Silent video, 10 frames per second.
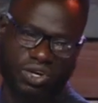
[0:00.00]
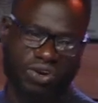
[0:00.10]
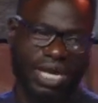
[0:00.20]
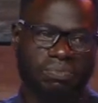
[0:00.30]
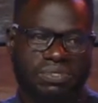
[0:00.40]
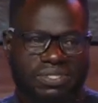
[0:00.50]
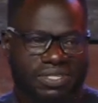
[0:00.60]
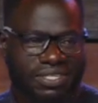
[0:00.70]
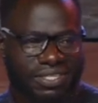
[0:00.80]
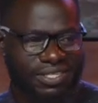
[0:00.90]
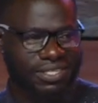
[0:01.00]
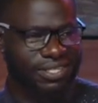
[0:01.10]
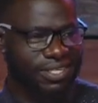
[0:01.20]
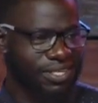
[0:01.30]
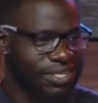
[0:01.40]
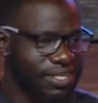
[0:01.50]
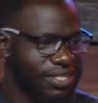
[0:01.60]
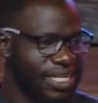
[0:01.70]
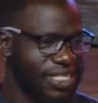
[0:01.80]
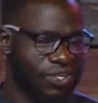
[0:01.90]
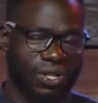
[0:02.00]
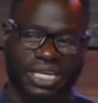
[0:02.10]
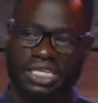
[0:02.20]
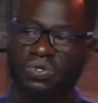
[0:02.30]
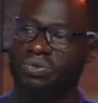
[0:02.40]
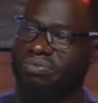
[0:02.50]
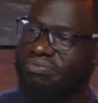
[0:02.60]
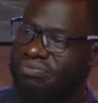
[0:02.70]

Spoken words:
corrupt. That is all they do.